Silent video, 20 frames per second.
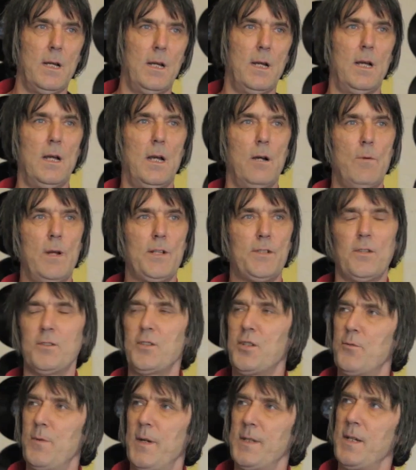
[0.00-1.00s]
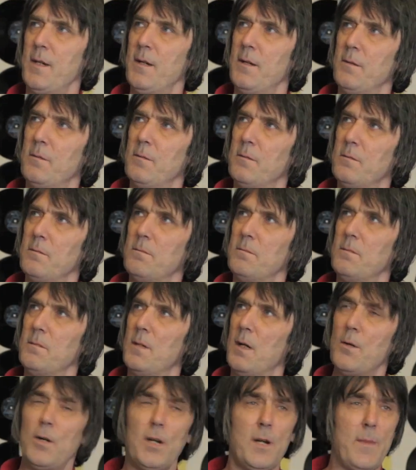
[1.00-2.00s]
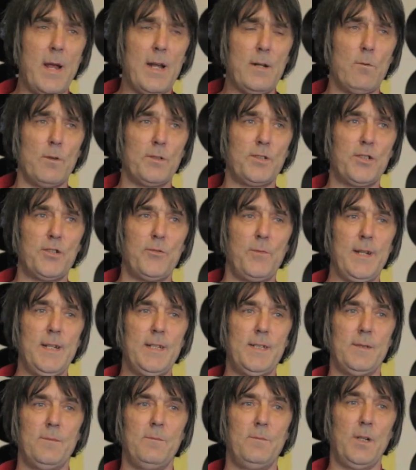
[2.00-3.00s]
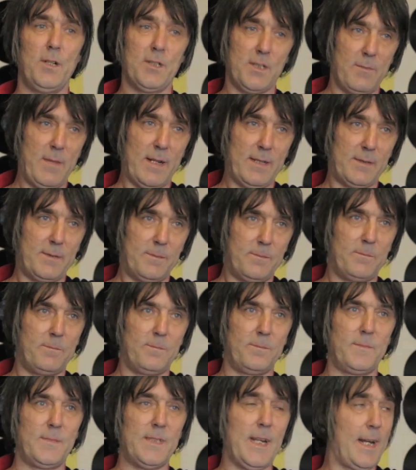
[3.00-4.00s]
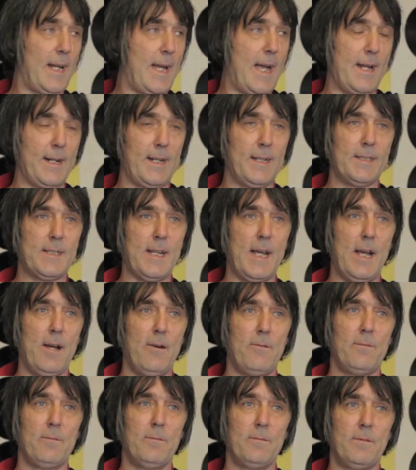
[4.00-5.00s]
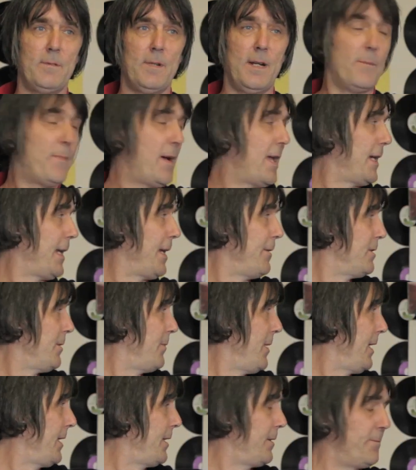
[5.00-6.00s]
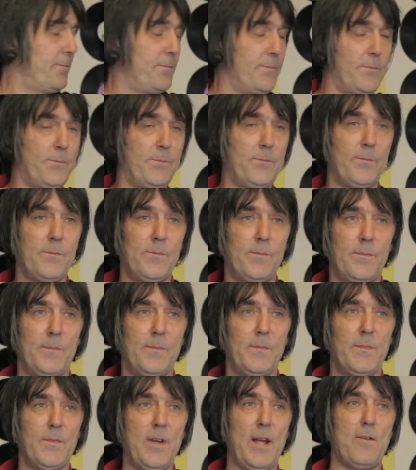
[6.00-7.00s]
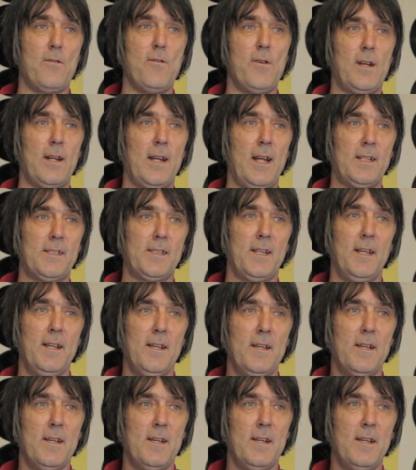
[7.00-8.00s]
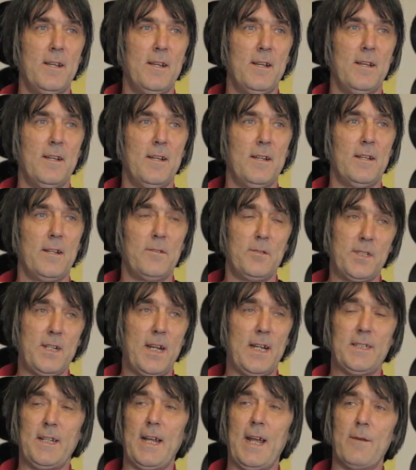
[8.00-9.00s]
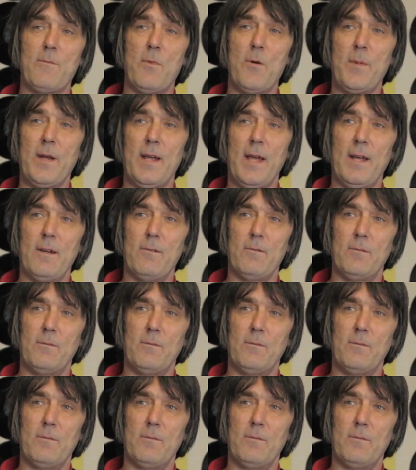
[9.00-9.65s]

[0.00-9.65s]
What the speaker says: I went on Twitter, I only made one tweet because I met Derek Hatton in town, and apparently he was a big record collector. I was trying to get him up here.